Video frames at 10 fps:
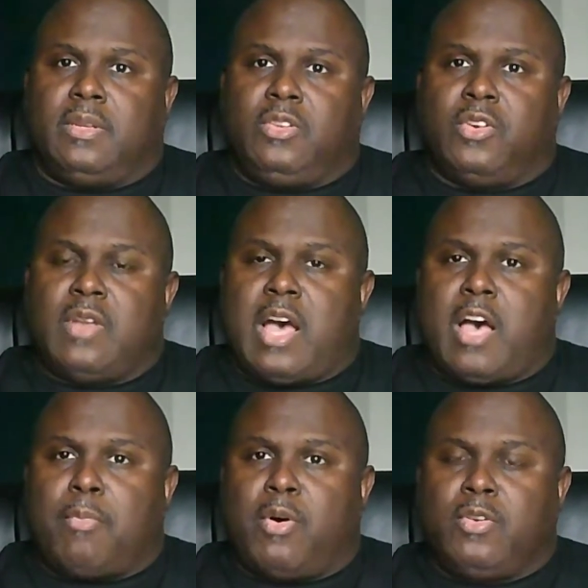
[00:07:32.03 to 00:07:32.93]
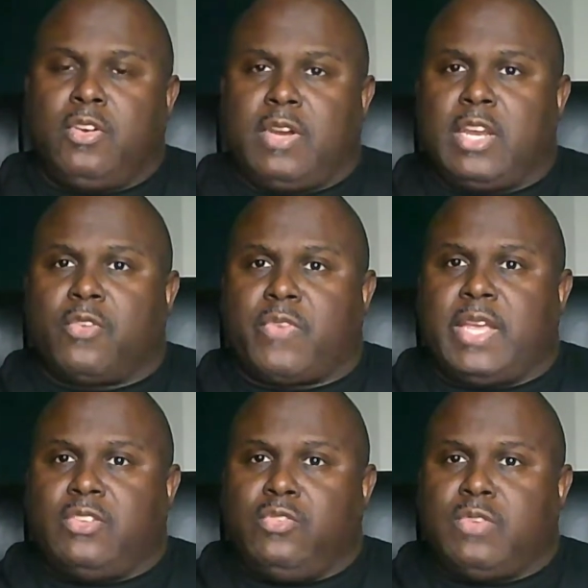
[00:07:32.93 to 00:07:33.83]
your knob on your
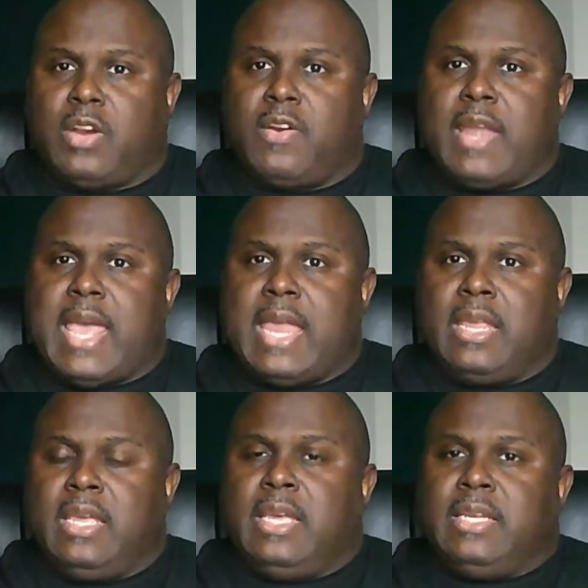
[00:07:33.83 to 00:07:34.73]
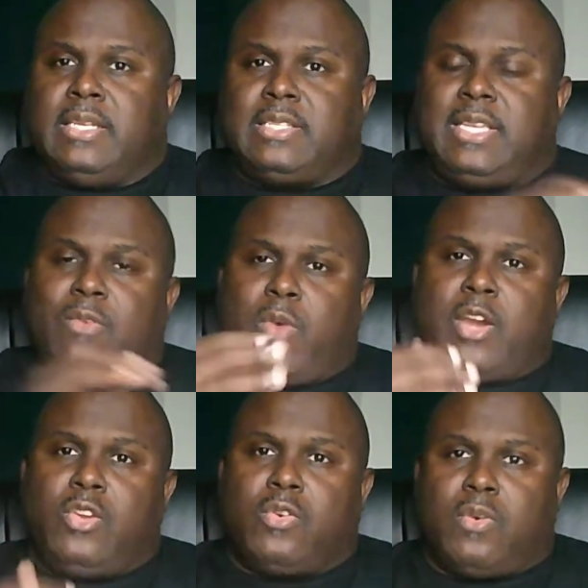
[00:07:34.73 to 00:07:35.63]
interface. You turn that to see
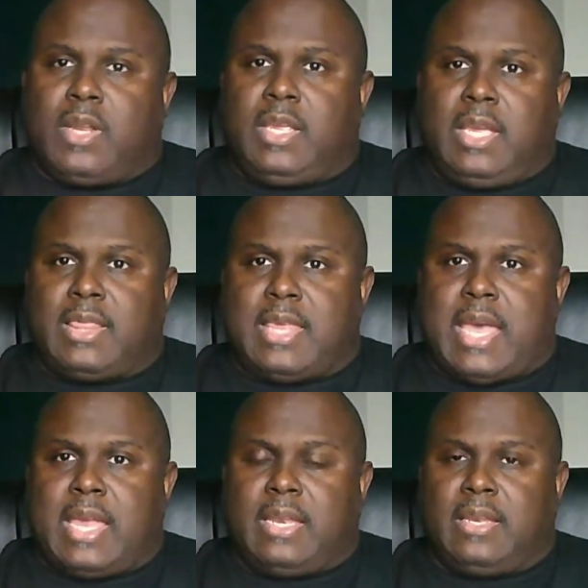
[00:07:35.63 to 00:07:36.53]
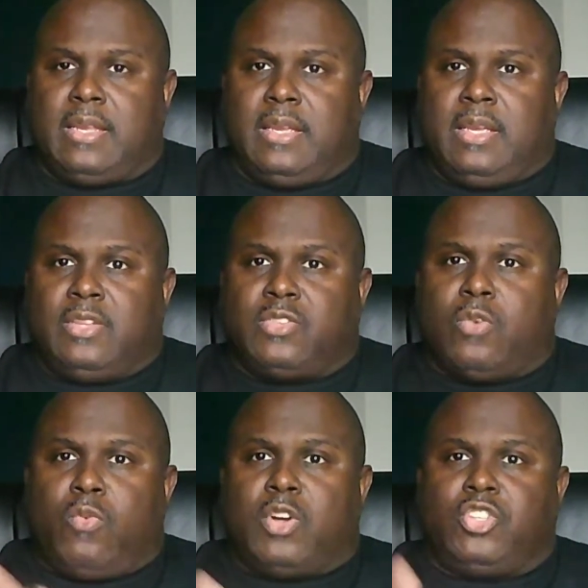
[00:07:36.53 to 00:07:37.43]
where you're going to get that.
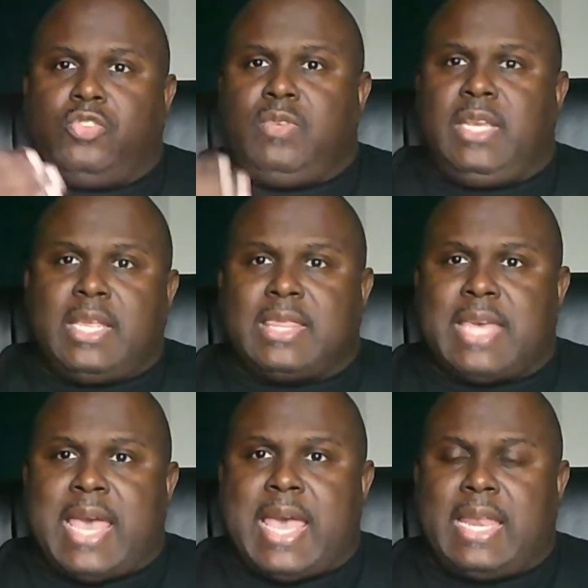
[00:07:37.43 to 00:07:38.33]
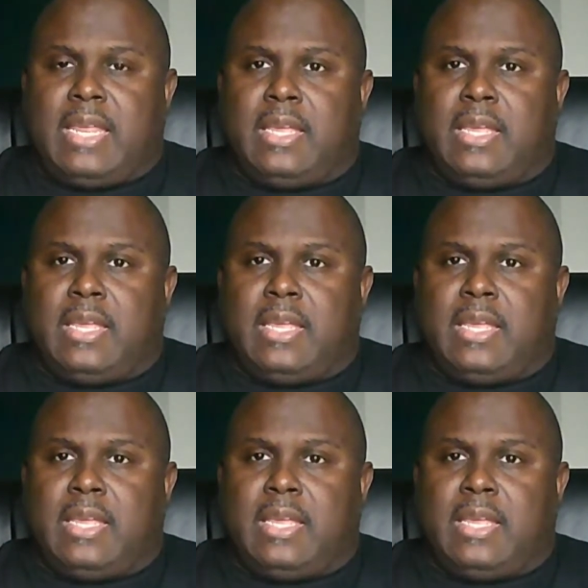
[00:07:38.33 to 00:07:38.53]
So once you get that,